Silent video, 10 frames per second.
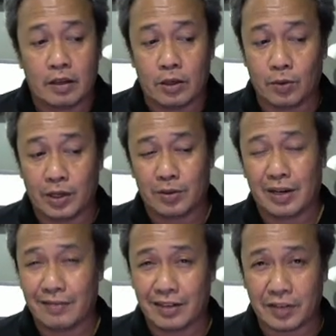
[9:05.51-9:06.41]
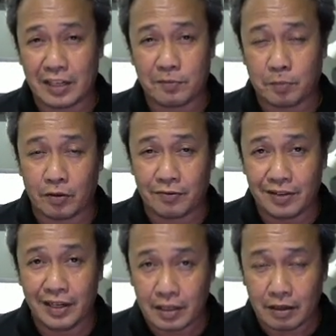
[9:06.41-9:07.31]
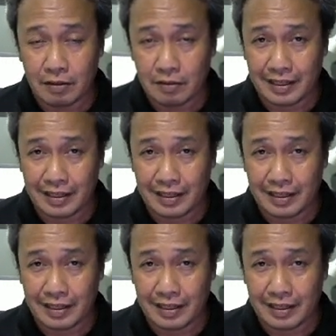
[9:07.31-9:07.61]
You want to have the transport vehicle.